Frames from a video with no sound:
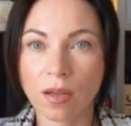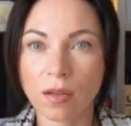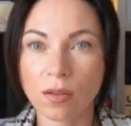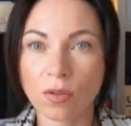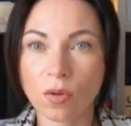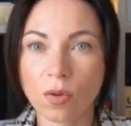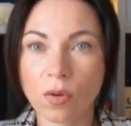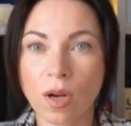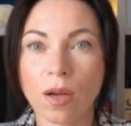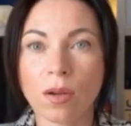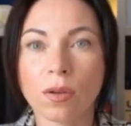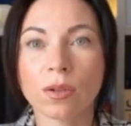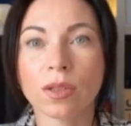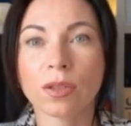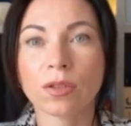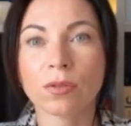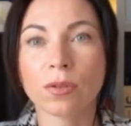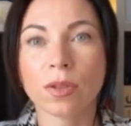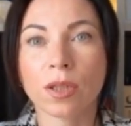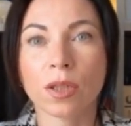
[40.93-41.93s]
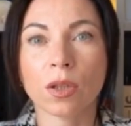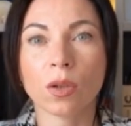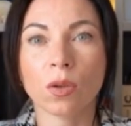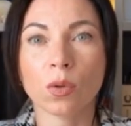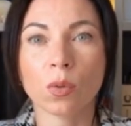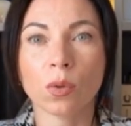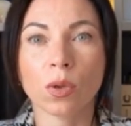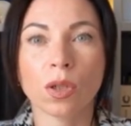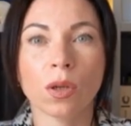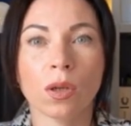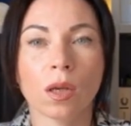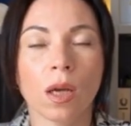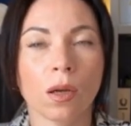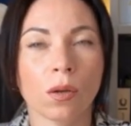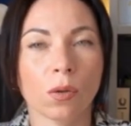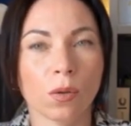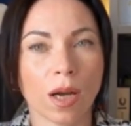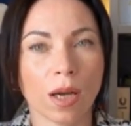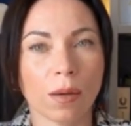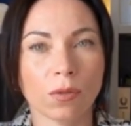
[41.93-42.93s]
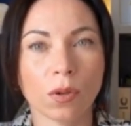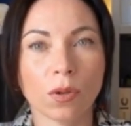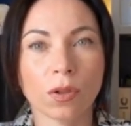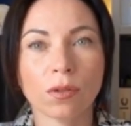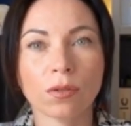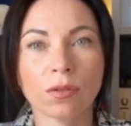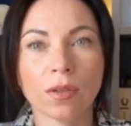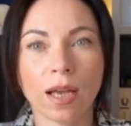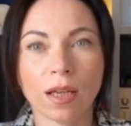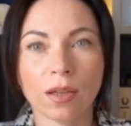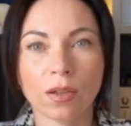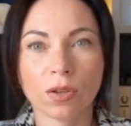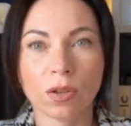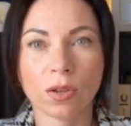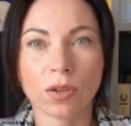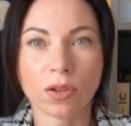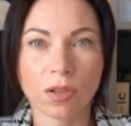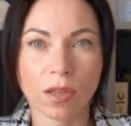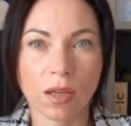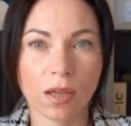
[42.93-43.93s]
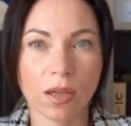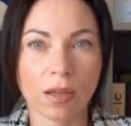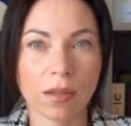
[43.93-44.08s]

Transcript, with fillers: Throughout this video, we'll unravel the factors